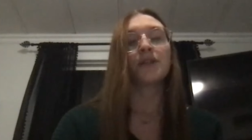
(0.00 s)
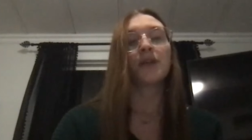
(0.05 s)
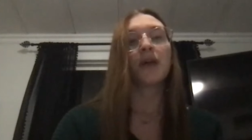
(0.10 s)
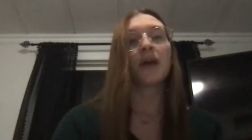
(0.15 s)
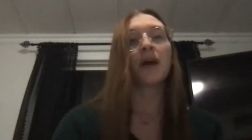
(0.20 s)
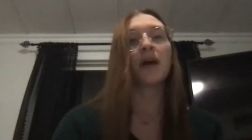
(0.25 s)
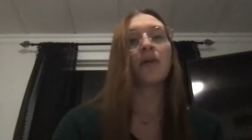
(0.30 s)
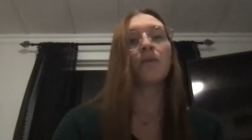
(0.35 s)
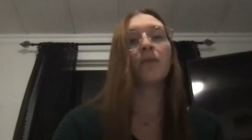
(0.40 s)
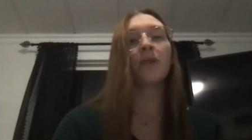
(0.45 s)

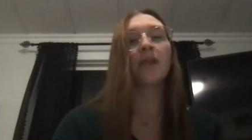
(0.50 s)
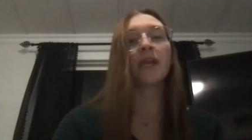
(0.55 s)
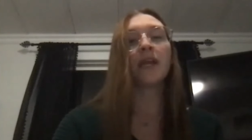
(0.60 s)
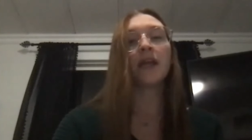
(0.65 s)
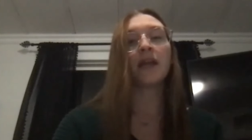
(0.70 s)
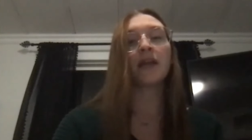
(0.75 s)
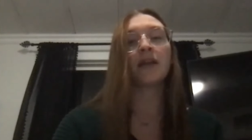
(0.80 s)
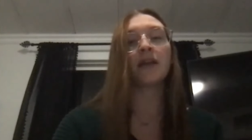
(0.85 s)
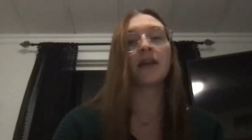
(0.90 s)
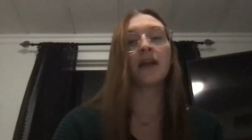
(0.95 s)
Uh, we
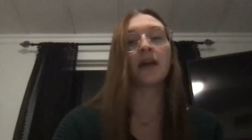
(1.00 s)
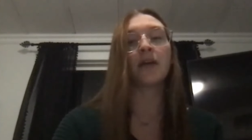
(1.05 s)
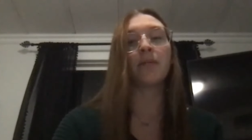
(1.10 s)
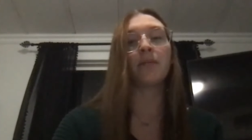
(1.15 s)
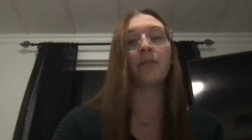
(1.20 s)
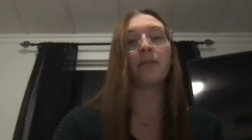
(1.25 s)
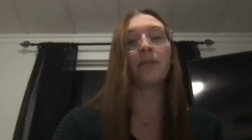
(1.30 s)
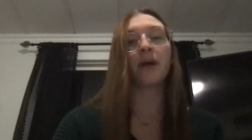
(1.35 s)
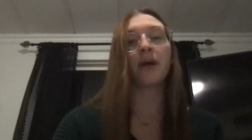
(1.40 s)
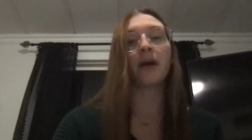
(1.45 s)
ended
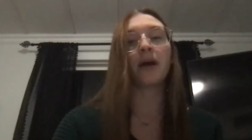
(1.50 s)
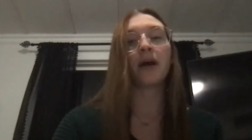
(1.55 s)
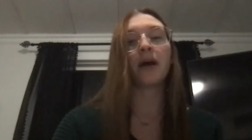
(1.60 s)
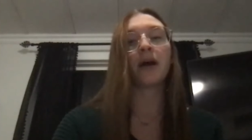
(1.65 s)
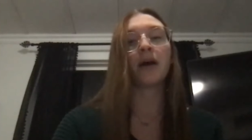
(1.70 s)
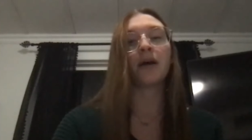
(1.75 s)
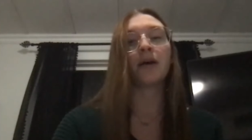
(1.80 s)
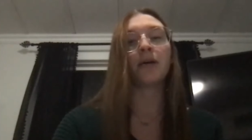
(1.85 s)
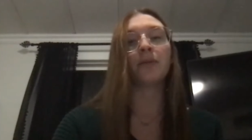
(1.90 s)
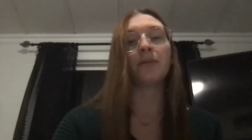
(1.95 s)
up
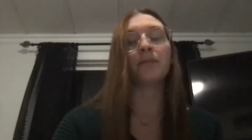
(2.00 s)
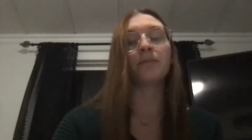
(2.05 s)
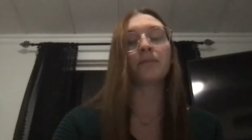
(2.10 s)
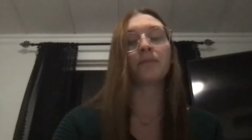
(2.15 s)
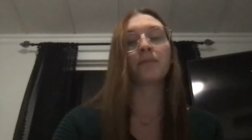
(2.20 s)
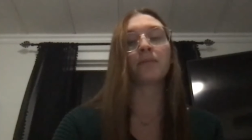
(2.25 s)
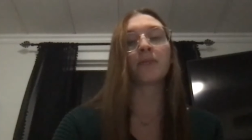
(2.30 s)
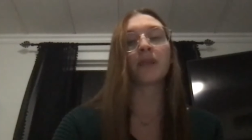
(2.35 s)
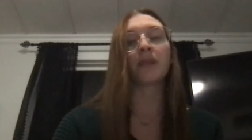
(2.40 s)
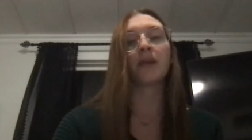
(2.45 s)

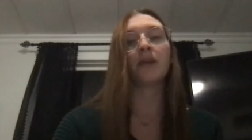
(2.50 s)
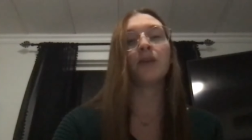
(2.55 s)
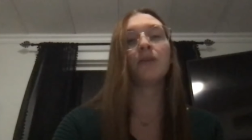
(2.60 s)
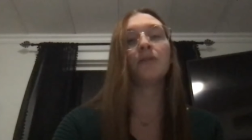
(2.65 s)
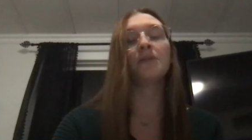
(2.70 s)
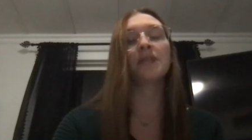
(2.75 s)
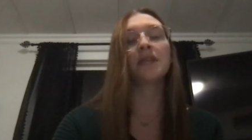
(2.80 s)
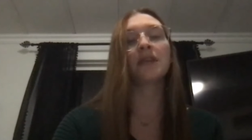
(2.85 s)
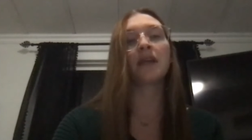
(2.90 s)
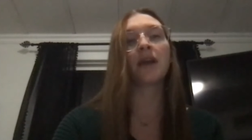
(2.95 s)
um,
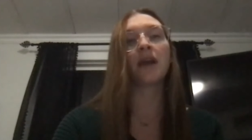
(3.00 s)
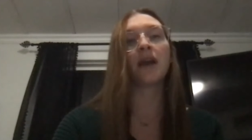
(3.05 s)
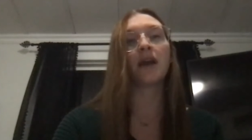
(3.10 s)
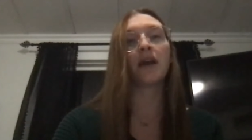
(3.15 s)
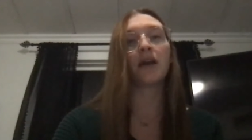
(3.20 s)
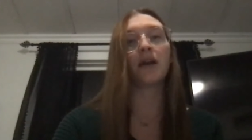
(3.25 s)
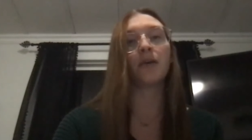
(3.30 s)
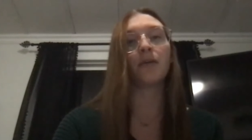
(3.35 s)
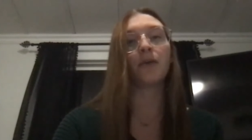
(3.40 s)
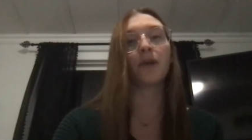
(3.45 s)
using
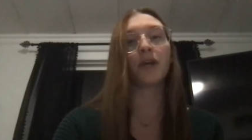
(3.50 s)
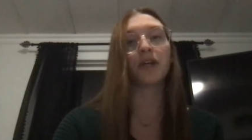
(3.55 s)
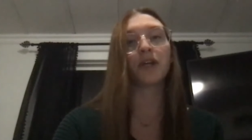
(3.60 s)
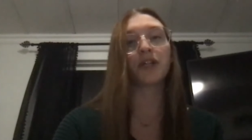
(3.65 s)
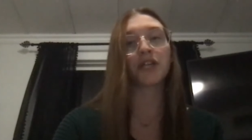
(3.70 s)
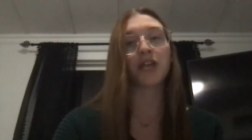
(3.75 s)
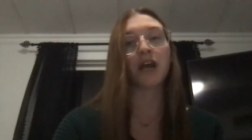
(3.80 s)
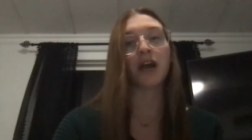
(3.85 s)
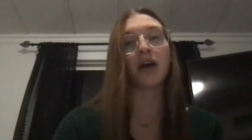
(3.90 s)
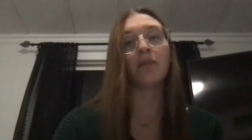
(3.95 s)
our
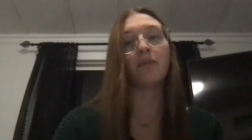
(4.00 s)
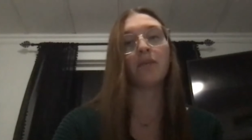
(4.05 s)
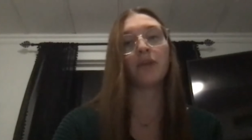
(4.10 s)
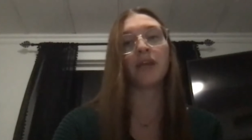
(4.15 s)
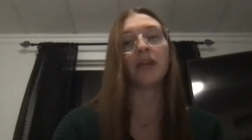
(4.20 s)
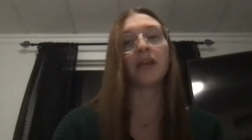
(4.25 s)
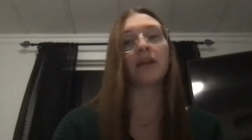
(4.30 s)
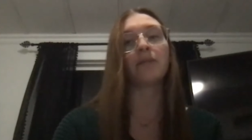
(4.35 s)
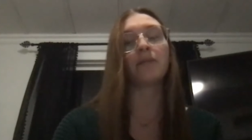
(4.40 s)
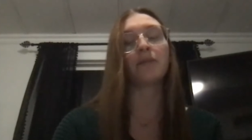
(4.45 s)
workshop,
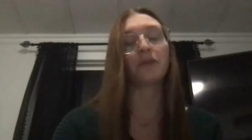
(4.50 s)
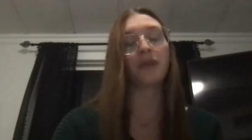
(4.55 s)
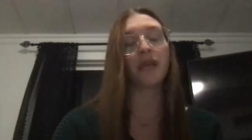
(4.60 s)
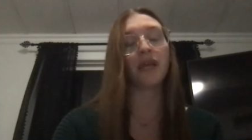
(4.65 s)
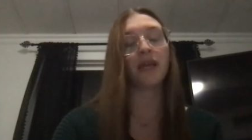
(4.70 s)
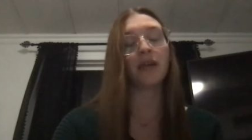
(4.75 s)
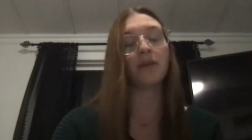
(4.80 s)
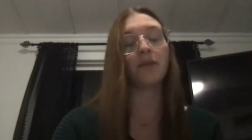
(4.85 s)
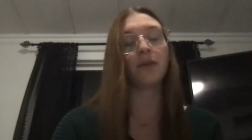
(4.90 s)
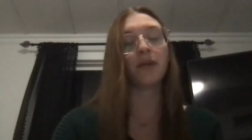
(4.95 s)
we ended up
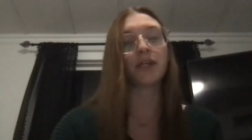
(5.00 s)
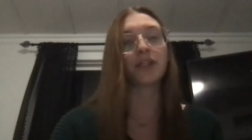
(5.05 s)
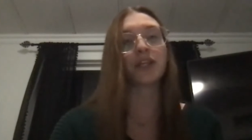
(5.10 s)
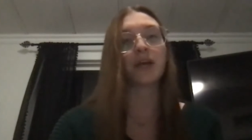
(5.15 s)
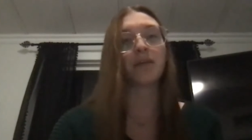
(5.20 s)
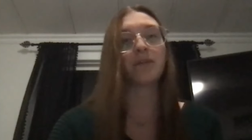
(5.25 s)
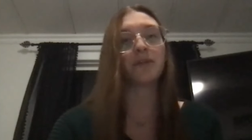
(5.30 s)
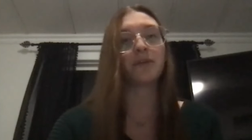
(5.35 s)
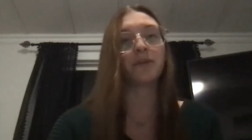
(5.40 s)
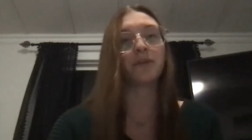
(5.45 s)
creating a
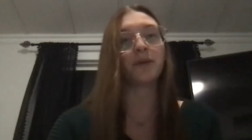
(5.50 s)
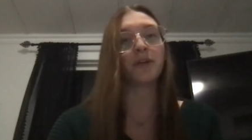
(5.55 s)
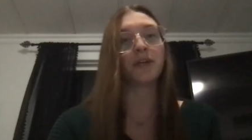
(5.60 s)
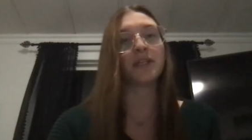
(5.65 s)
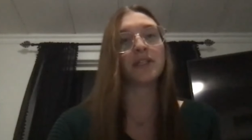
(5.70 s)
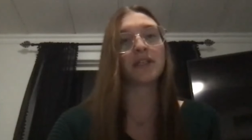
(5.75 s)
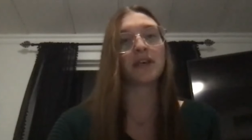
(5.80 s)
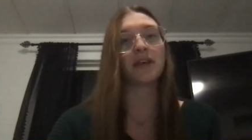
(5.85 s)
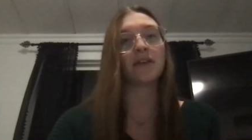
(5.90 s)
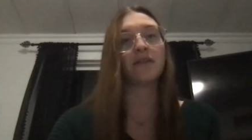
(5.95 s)
workshop
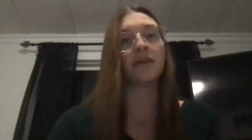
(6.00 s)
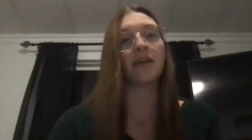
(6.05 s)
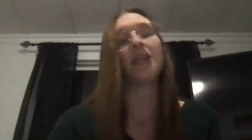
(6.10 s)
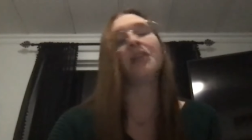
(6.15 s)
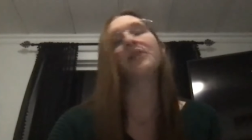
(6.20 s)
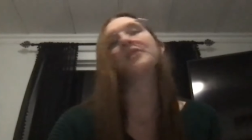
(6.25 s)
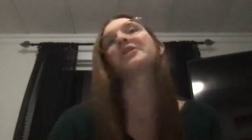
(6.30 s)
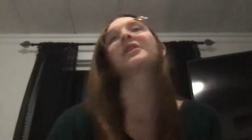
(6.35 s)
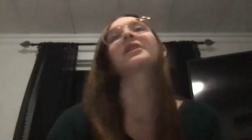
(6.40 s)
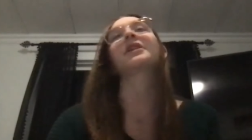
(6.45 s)
towards the
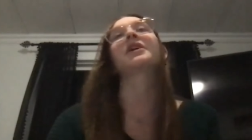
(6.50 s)
financial